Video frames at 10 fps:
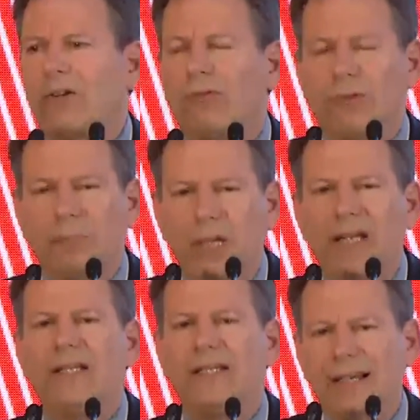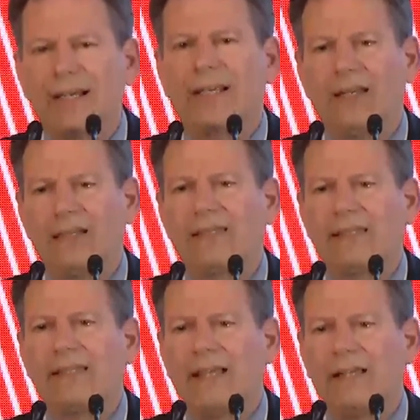over many decades
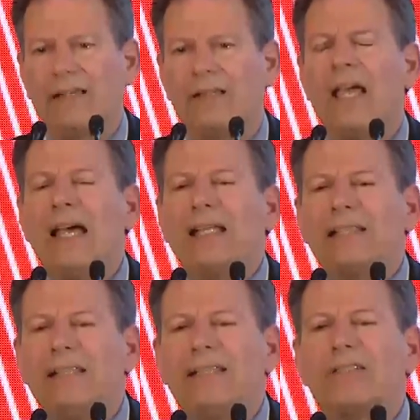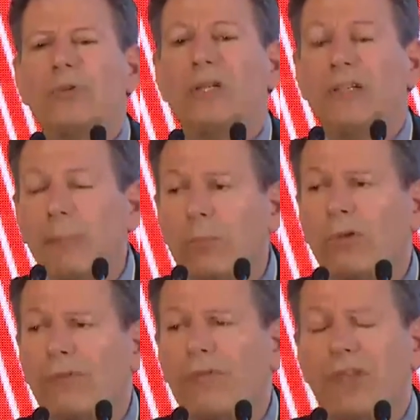steady leads to a
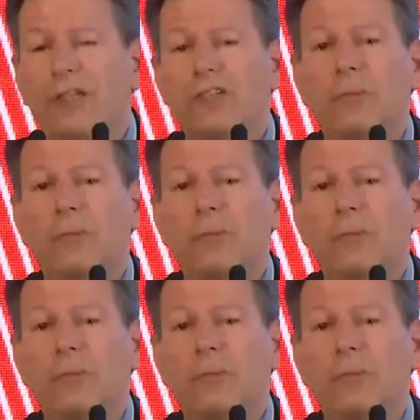number of things,